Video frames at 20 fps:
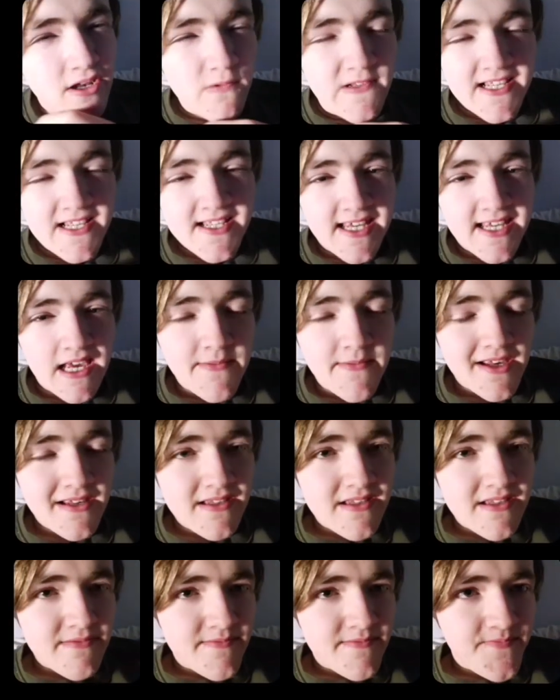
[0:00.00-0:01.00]
what this game
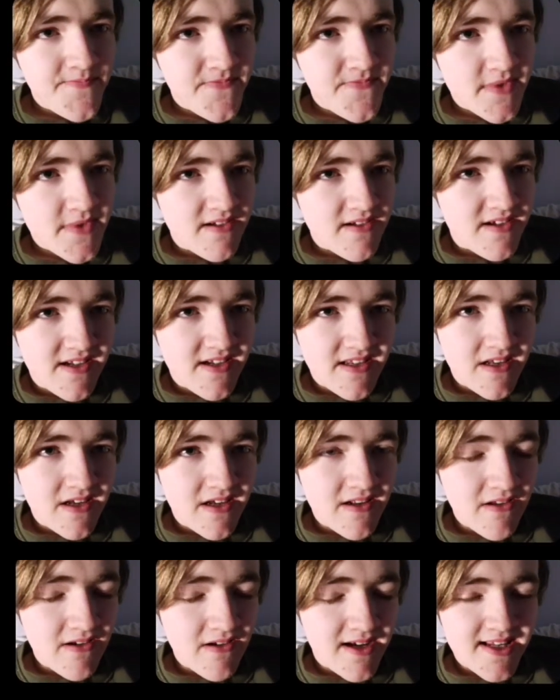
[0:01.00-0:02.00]
is, because
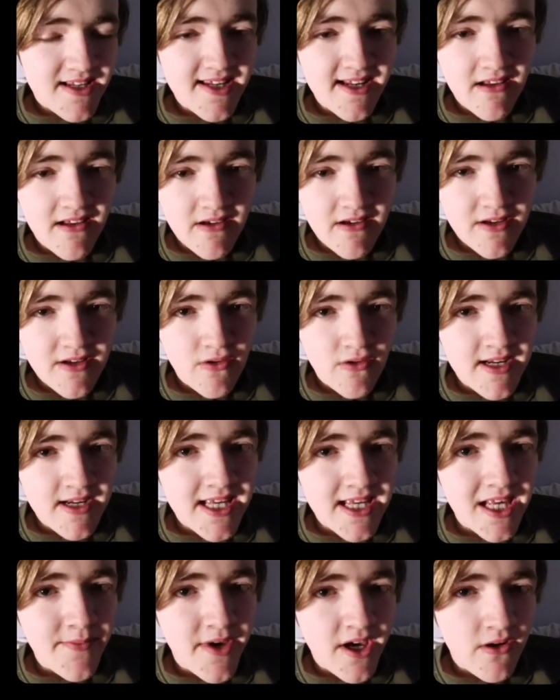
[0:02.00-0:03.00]
uh, like I said, I got an
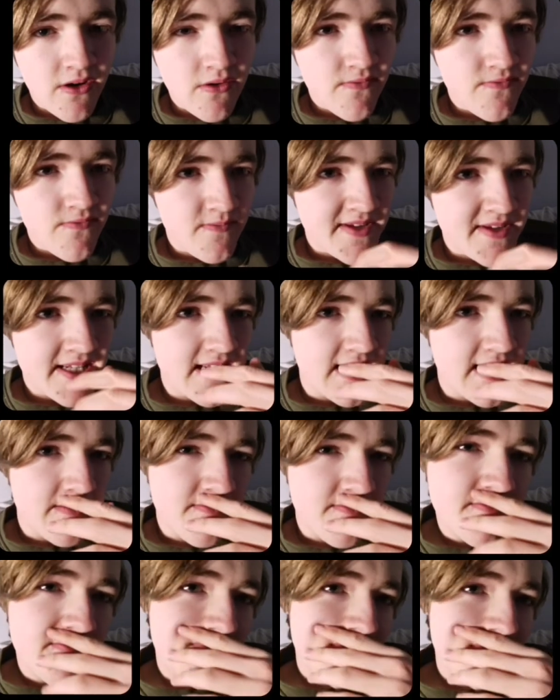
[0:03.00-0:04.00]
email from
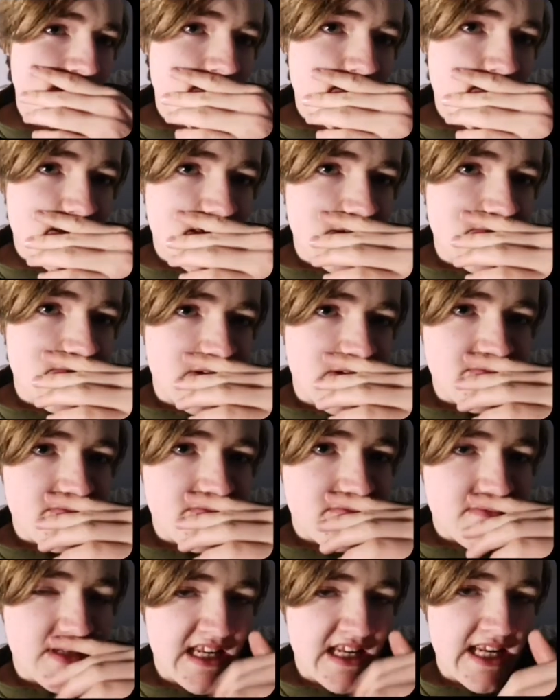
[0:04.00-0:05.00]
Steam. If you
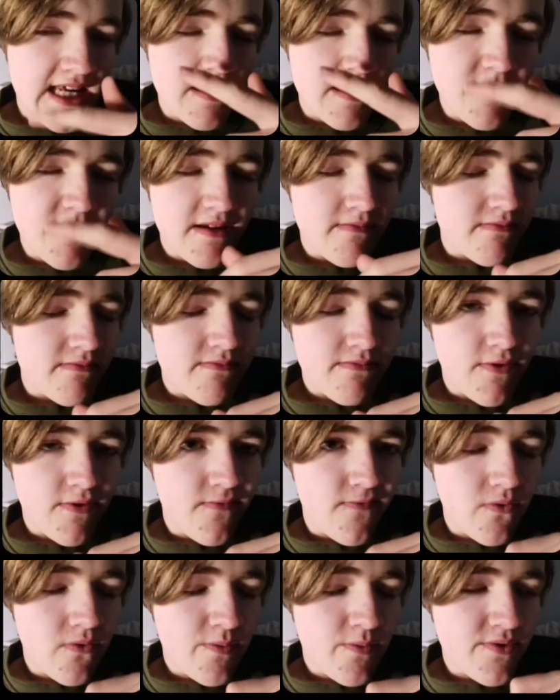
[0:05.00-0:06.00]
didn't hear me
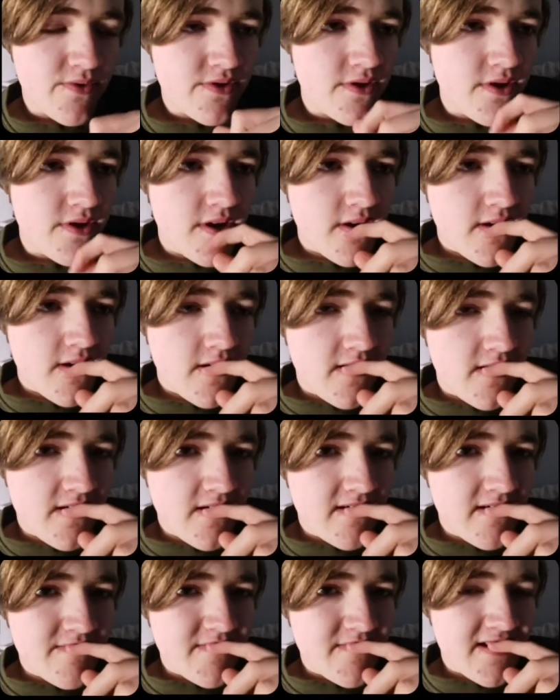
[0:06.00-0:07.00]
before, but
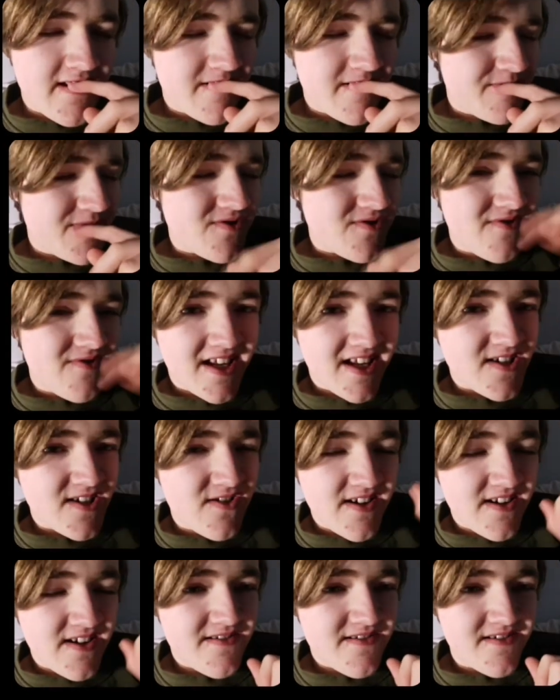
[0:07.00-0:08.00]
um, yeah, I'm just really
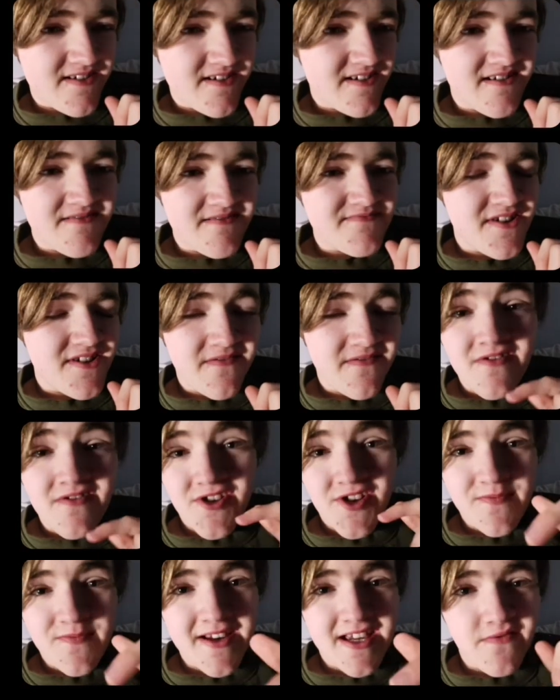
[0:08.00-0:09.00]
excited. Um, hopefully I
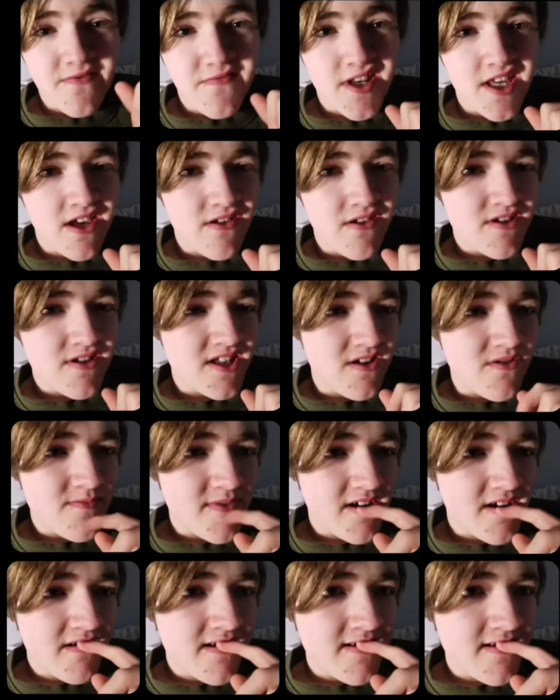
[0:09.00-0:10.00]
should make a video soon
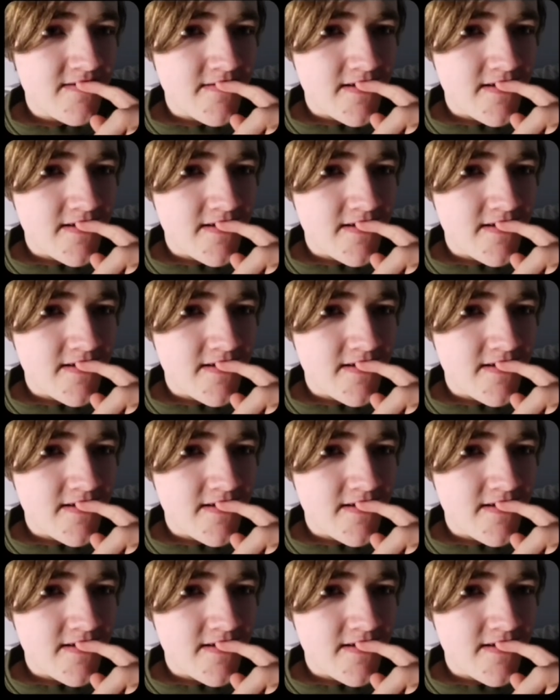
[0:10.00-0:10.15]
about it.